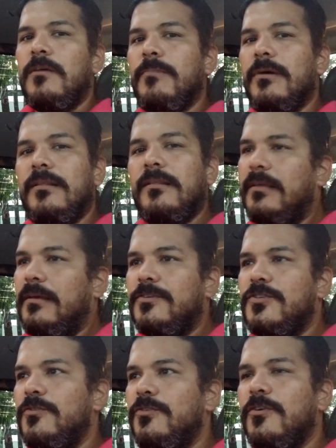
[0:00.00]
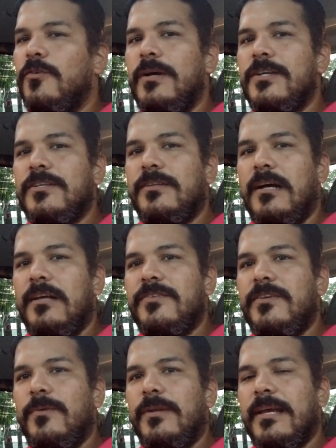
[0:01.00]
But yeah, shoot your question. I'll
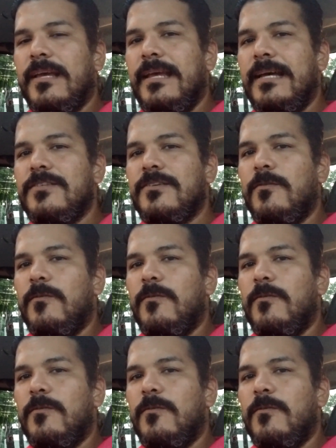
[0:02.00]
see what I can answer,